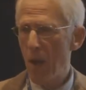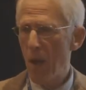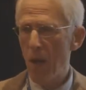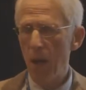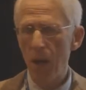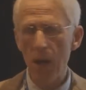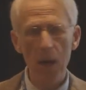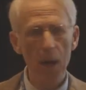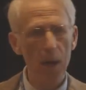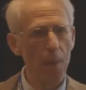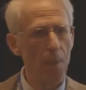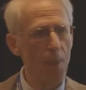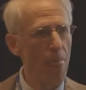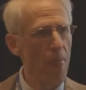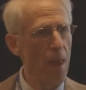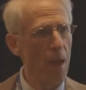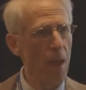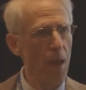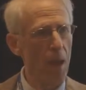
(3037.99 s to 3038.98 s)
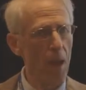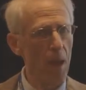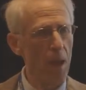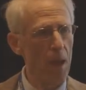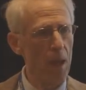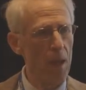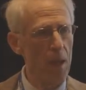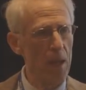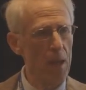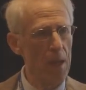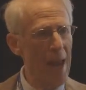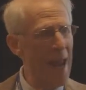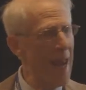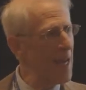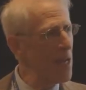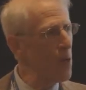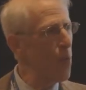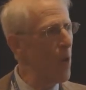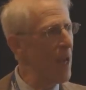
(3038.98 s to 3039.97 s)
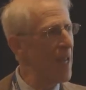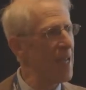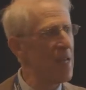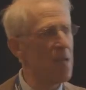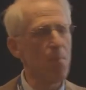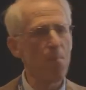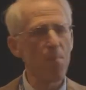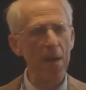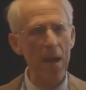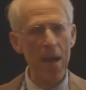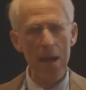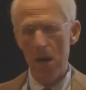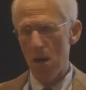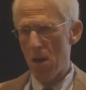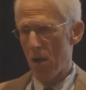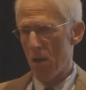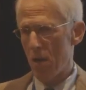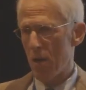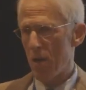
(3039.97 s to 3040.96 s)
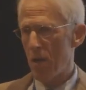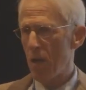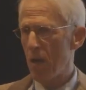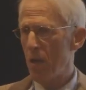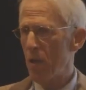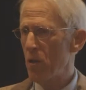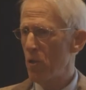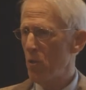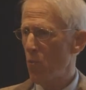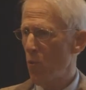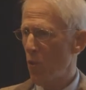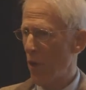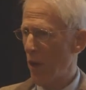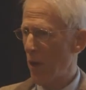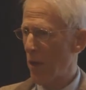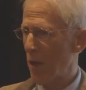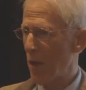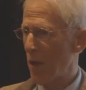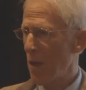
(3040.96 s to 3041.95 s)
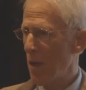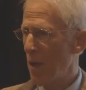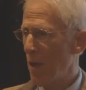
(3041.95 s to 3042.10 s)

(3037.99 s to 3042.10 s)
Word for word: in any way impaired in his work